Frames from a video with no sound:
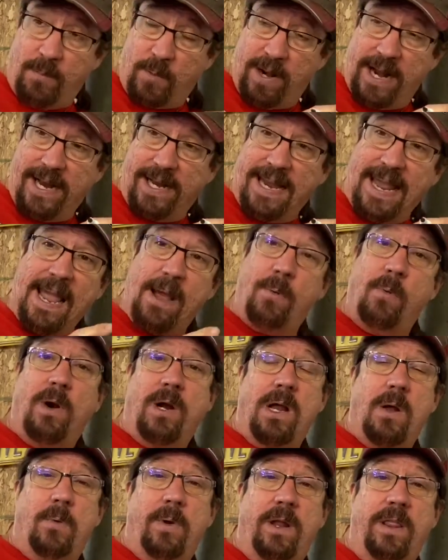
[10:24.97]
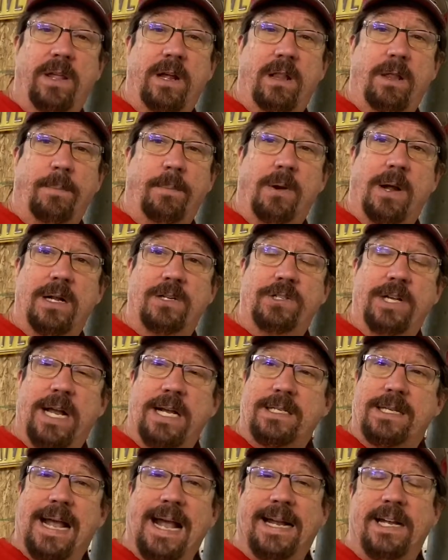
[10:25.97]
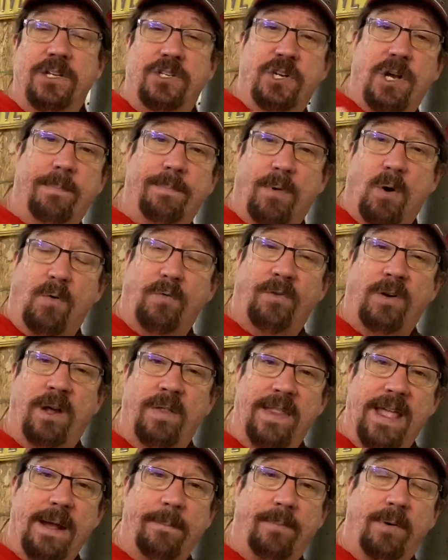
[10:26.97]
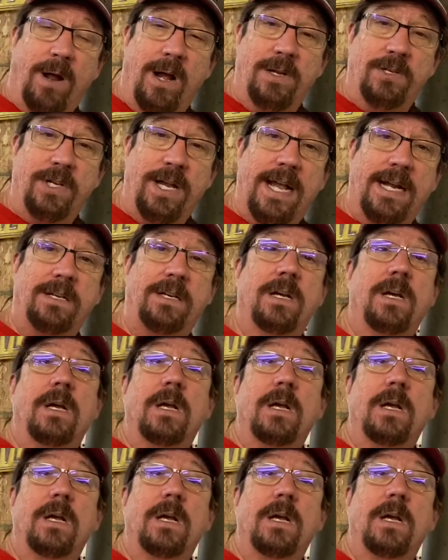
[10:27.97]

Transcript: I can't work on one of the other projects, I can jump over on that project